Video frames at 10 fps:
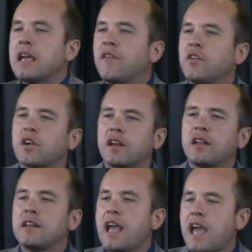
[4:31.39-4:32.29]
if you're
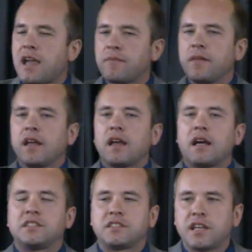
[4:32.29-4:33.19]
going to name
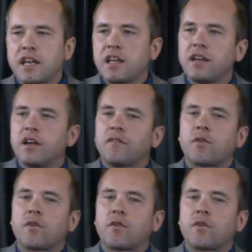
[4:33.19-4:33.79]
a city